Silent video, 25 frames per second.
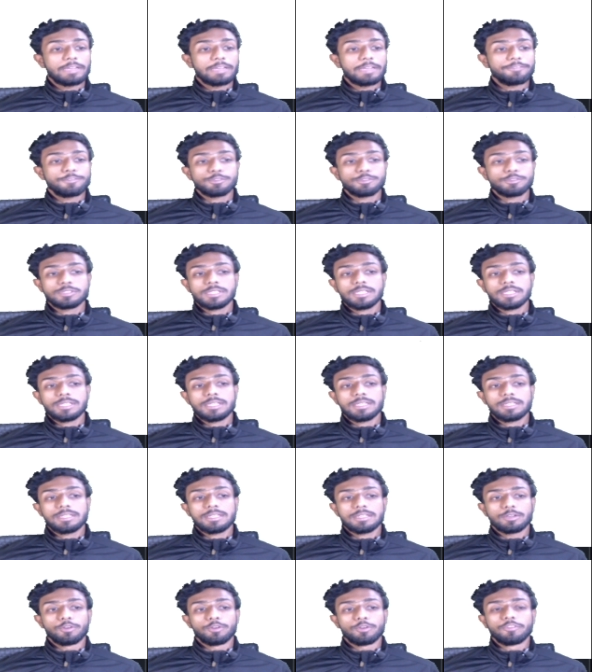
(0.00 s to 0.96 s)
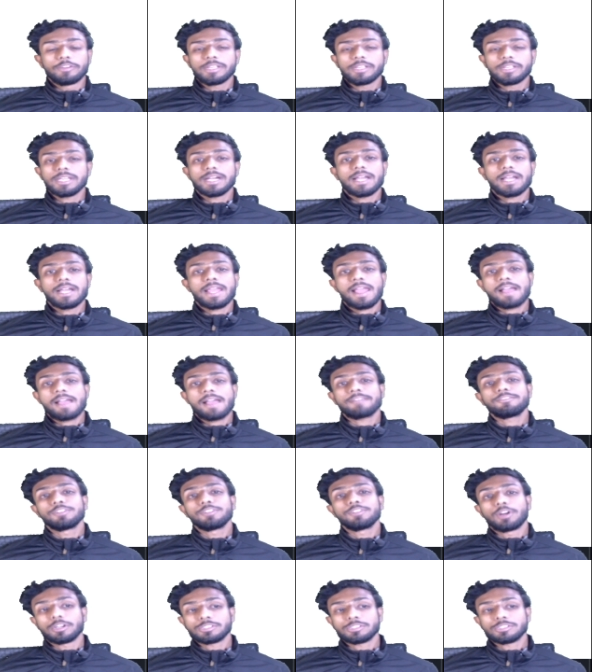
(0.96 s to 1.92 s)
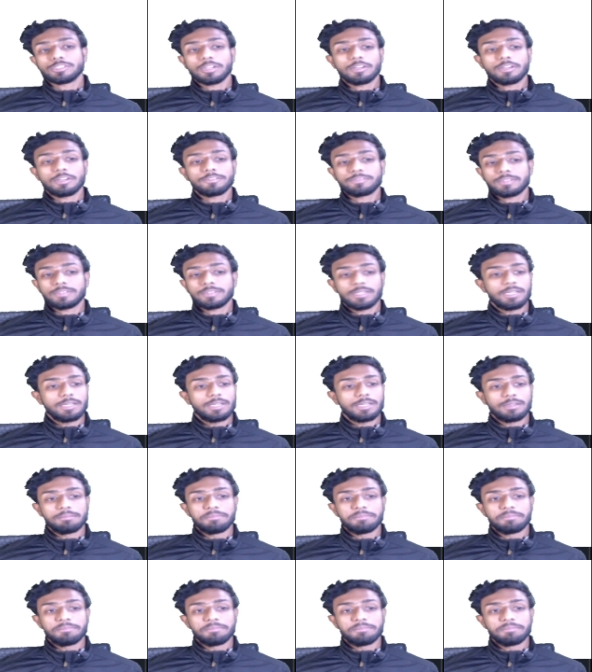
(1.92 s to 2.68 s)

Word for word: if you see over here i have lots of uh,